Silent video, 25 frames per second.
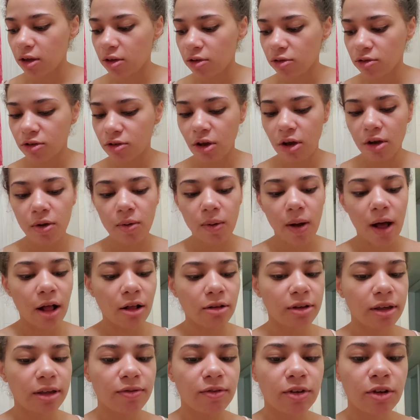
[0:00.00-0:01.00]
So
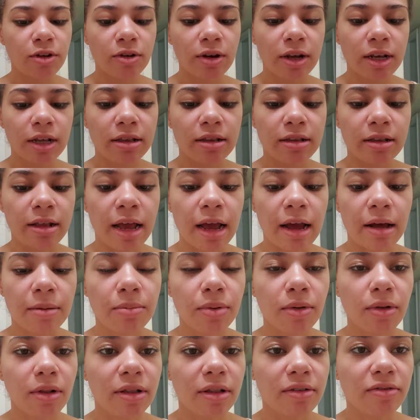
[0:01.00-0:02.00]
I'll give you an
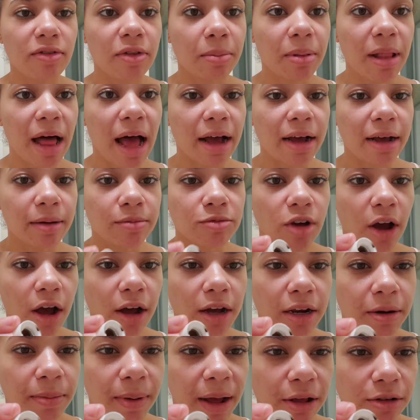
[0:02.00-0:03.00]
example of the black I'm
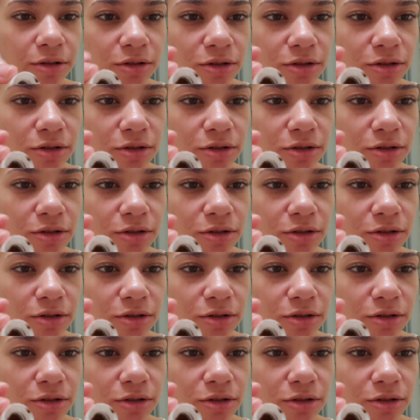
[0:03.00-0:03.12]
talking about.